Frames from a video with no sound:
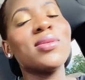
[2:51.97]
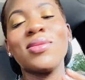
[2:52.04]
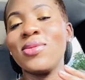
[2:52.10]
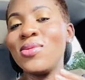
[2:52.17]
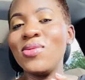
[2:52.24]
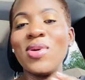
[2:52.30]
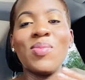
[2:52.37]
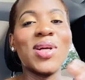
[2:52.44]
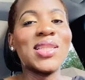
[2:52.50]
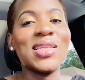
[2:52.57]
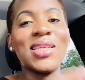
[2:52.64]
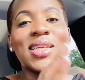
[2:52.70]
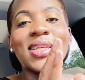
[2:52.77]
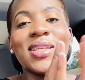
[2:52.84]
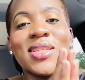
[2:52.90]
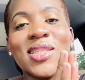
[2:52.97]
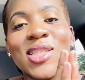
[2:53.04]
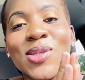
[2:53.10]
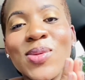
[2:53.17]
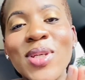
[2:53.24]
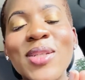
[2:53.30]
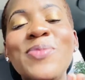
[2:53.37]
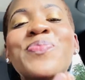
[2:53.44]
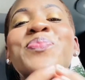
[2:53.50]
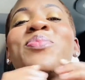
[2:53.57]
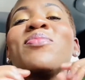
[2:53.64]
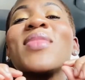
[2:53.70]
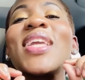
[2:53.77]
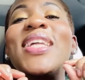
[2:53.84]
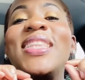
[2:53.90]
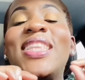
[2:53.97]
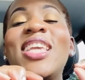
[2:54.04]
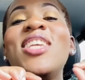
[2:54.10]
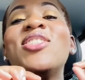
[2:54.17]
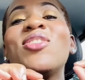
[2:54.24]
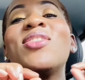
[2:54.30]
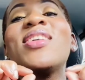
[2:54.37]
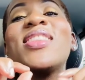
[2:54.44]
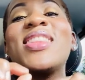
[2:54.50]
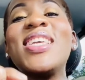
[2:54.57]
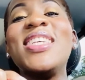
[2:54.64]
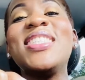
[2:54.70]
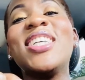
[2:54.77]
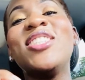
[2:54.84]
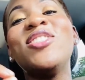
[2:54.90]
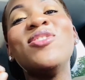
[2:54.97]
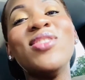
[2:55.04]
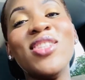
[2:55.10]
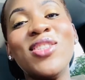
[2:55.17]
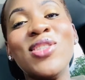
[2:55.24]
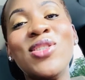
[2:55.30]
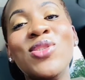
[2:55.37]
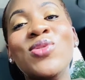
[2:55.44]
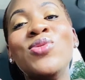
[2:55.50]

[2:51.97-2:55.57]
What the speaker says: Oh, I'm about to get into it. These are the things that you need to do.